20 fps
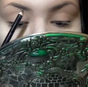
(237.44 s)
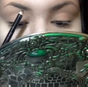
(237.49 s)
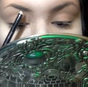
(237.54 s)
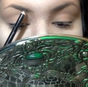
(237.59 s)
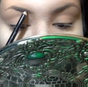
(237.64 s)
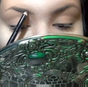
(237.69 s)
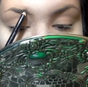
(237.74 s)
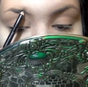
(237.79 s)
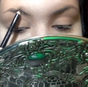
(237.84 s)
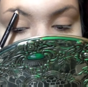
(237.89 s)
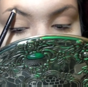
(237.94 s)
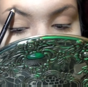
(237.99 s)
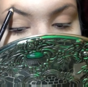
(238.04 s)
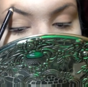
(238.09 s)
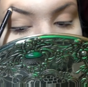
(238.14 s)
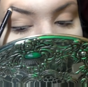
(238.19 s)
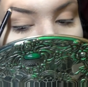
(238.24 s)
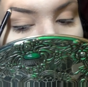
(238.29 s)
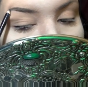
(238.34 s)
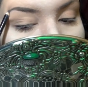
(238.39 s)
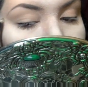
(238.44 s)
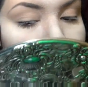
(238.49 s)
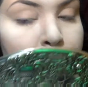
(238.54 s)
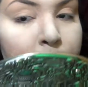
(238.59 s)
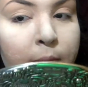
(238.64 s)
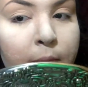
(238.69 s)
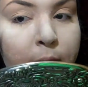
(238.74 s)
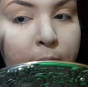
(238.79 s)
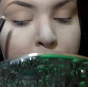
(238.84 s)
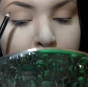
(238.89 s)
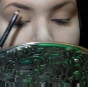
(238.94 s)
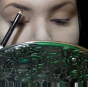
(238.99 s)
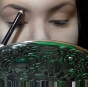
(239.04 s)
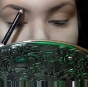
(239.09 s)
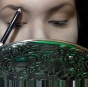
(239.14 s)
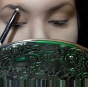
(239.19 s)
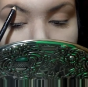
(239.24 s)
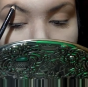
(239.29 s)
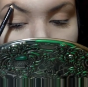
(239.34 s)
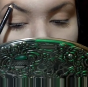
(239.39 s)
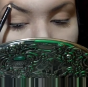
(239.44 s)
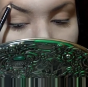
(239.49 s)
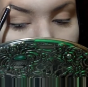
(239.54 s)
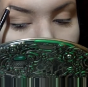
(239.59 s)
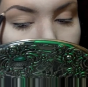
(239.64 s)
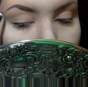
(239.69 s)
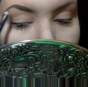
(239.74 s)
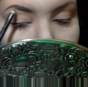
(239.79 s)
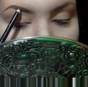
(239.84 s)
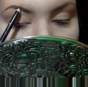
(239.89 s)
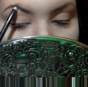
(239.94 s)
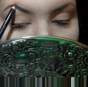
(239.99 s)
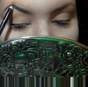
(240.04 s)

And now with a light hand, you'll just draw